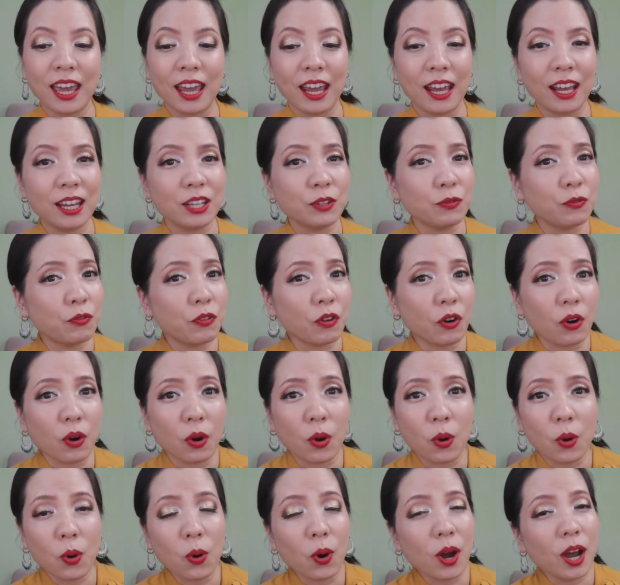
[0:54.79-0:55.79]
And
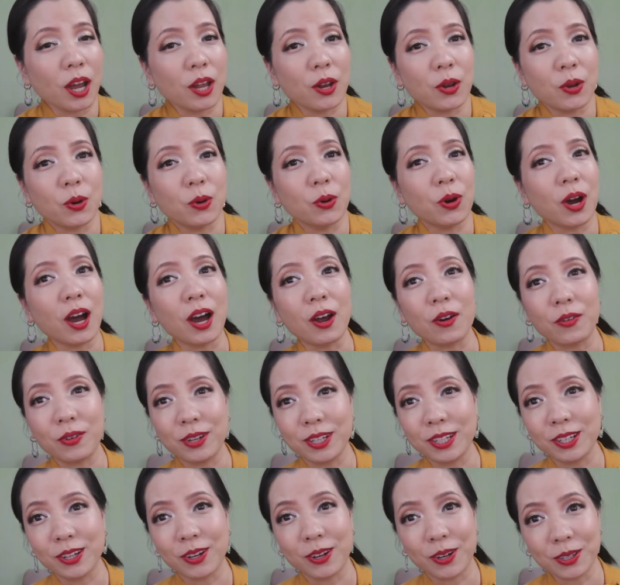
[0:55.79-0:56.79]
for all I know, I
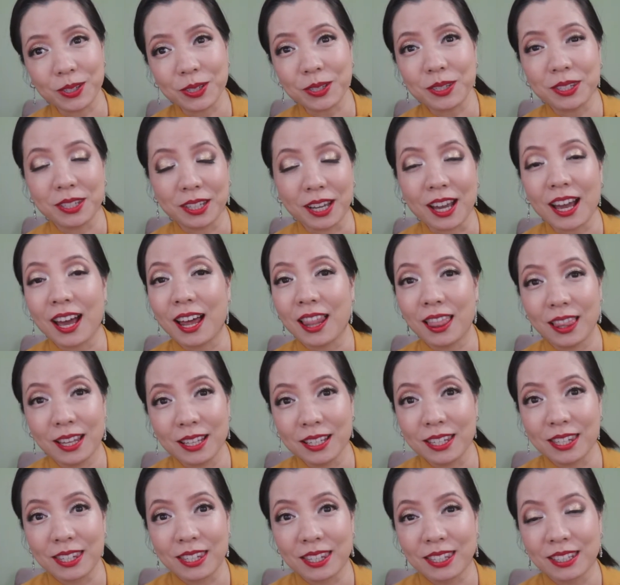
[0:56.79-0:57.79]
already got the
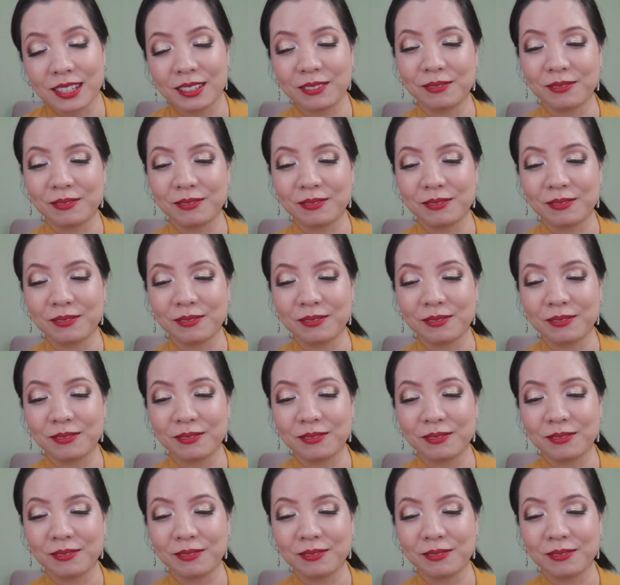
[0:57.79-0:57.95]
colors.